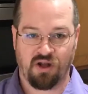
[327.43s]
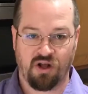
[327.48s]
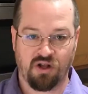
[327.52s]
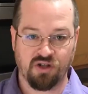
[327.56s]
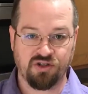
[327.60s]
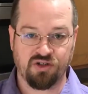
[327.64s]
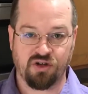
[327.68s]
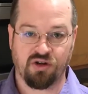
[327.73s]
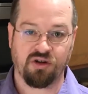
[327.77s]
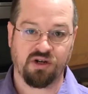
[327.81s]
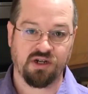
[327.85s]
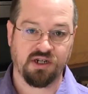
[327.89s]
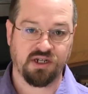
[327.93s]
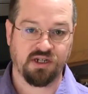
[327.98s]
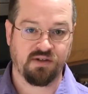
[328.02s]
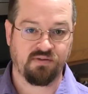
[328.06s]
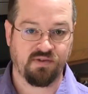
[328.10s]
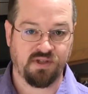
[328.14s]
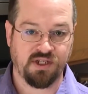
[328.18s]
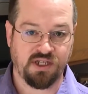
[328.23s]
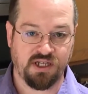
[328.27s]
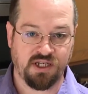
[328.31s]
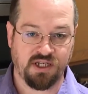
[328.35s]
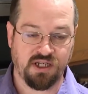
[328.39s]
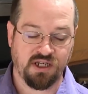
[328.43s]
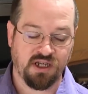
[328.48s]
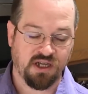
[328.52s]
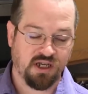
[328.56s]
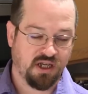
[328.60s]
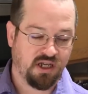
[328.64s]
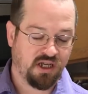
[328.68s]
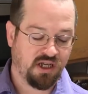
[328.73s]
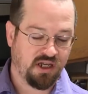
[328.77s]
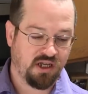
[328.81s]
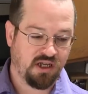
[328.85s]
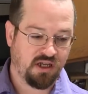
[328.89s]
Alternatively,
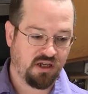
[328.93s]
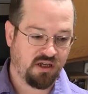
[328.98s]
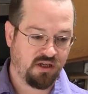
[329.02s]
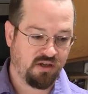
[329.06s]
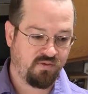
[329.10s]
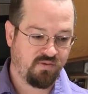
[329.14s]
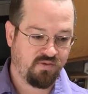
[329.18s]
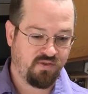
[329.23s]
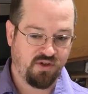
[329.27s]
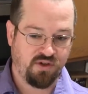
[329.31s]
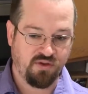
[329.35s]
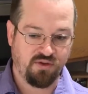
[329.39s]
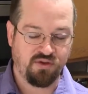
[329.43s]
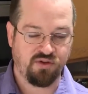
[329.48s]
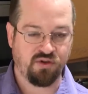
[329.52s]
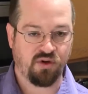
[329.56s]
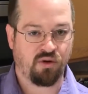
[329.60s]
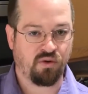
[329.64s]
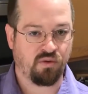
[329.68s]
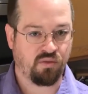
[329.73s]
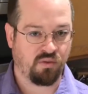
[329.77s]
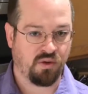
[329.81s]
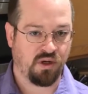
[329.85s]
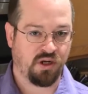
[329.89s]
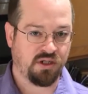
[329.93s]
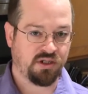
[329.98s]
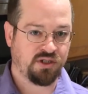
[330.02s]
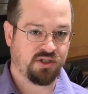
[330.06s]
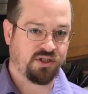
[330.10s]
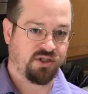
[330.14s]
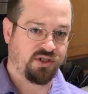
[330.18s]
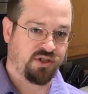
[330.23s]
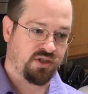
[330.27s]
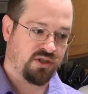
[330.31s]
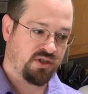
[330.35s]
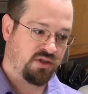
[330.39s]
if you don't want
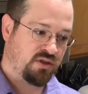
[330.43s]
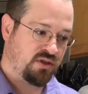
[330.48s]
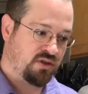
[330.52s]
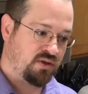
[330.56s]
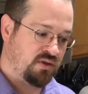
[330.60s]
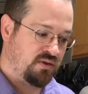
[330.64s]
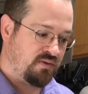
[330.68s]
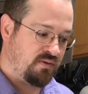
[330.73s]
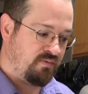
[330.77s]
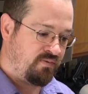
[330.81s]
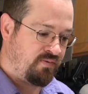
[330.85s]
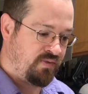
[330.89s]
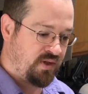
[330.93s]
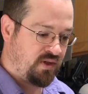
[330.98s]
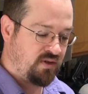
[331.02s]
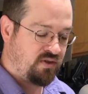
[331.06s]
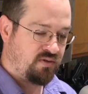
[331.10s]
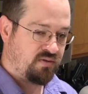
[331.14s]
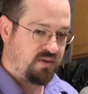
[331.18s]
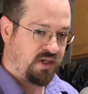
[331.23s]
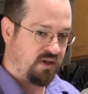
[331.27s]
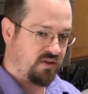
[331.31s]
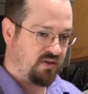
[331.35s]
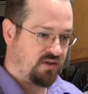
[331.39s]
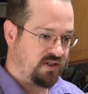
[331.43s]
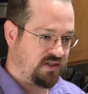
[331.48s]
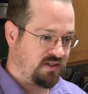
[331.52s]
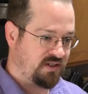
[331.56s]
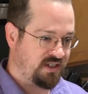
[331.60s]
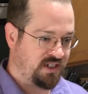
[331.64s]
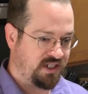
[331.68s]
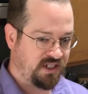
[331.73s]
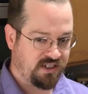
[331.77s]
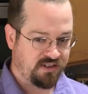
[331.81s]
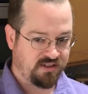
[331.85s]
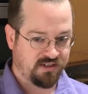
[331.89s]
to filter out the
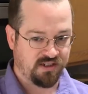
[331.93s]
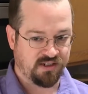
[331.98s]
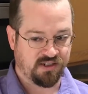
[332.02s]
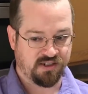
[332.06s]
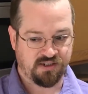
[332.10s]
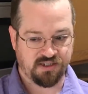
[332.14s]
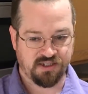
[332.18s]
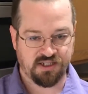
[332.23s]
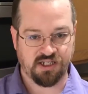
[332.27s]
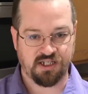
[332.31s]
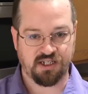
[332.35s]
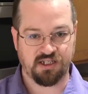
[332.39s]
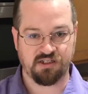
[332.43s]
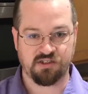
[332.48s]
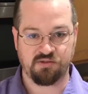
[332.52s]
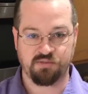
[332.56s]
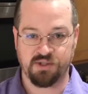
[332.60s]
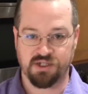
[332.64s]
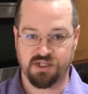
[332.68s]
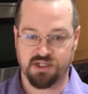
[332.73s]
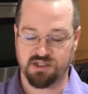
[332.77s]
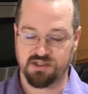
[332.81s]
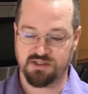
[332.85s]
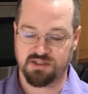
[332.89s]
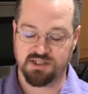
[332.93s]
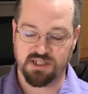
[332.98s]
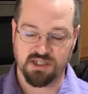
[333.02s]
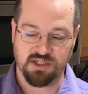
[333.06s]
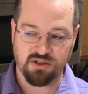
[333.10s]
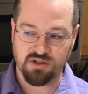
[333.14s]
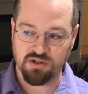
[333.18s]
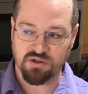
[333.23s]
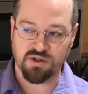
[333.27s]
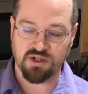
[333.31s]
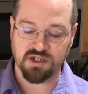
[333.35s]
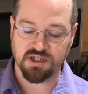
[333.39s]
seeds and the skins because they
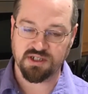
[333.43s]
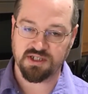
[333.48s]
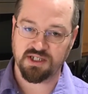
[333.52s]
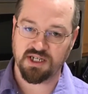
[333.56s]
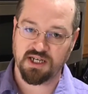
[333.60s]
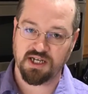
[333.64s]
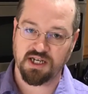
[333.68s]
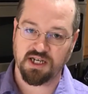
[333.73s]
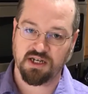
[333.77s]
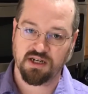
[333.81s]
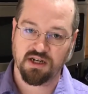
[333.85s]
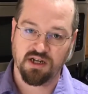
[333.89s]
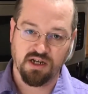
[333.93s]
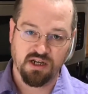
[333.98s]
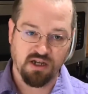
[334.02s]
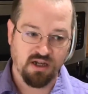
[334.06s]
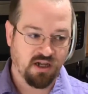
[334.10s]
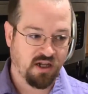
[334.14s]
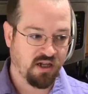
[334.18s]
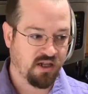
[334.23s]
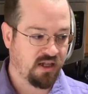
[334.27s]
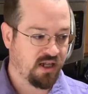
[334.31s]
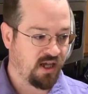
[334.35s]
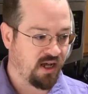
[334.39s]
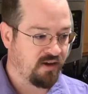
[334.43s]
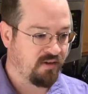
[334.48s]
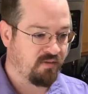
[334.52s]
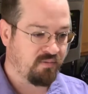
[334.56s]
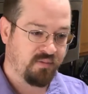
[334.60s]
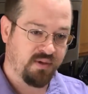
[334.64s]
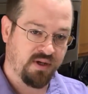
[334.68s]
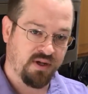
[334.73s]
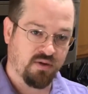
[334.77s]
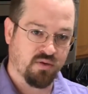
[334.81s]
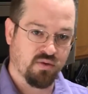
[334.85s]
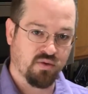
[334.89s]
do contain a lot of
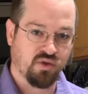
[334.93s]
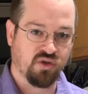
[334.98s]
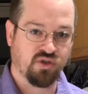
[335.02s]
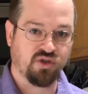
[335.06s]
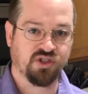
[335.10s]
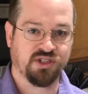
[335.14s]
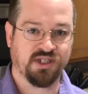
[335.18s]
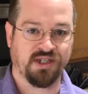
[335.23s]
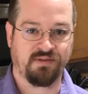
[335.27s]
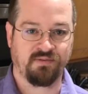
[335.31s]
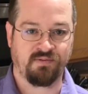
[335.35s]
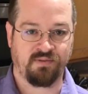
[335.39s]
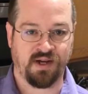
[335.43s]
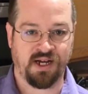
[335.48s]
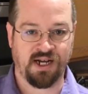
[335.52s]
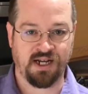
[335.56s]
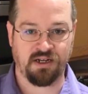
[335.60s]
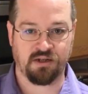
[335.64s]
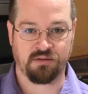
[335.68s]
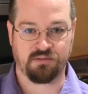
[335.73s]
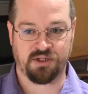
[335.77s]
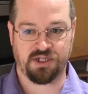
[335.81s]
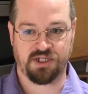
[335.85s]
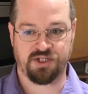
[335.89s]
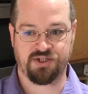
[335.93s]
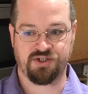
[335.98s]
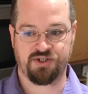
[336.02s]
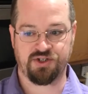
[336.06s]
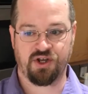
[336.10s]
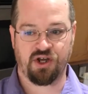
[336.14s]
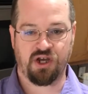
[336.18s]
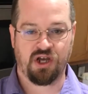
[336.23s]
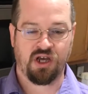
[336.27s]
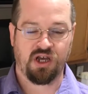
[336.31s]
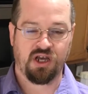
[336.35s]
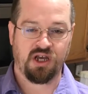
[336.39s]
minerals and vitamins,
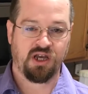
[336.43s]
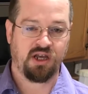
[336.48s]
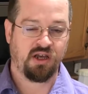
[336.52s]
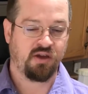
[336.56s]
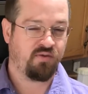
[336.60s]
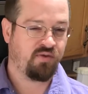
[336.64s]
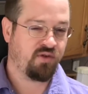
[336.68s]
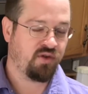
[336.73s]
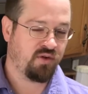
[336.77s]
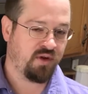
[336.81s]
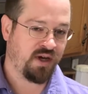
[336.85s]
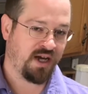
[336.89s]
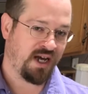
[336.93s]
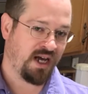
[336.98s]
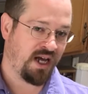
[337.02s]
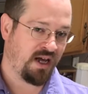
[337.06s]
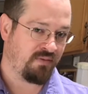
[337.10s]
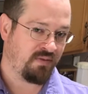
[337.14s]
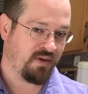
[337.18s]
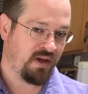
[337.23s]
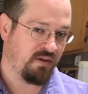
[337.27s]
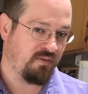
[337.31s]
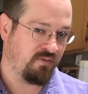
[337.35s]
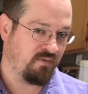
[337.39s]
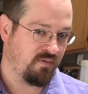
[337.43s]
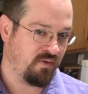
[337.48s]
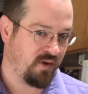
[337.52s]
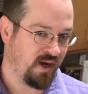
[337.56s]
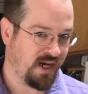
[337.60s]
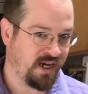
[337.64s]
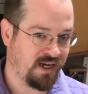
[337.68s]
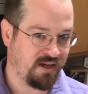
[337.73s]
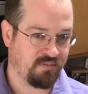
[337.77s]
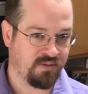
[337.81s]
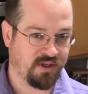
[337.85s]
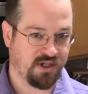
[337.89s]
if you have a
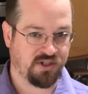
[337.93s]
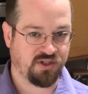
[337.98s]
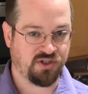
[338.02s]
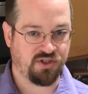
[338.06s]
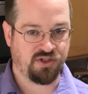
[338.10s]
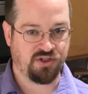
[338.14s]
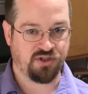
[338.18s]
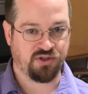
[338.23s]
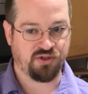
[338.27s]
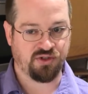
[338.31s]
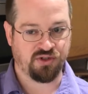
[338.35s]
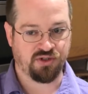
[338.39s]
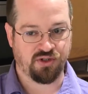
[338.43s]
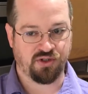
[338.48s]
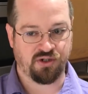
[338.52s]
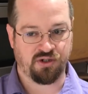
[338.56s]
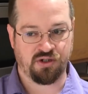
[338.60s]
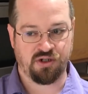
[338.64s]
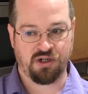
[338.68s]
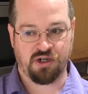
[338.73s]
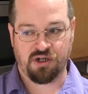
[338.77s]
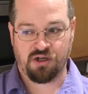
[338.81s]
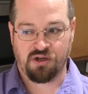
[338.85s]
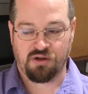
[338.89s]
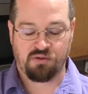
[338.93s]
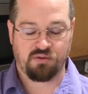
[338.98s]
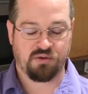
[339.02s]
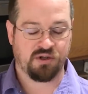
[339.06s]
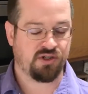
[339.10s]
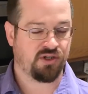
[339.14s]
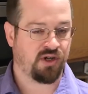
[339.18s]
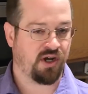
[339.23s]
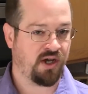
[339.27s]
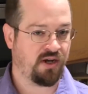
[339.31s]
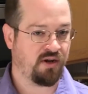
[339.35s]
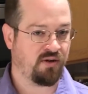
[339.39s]
Vitamix juicer,
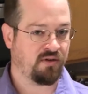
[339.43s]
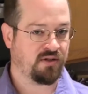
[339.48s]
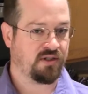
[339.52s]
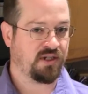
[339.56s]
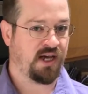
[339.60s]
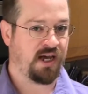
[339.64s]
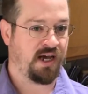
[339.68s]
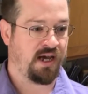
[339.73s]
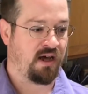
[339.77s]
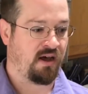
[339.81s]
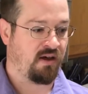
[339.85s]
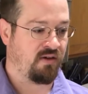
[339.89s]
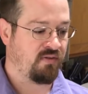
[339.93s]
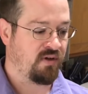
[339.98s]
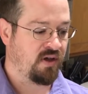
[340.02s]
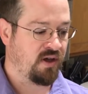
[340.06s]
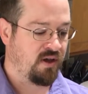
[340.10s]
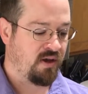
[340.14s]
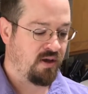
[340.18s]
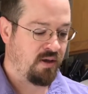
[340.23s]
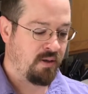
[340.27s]
which I don't have,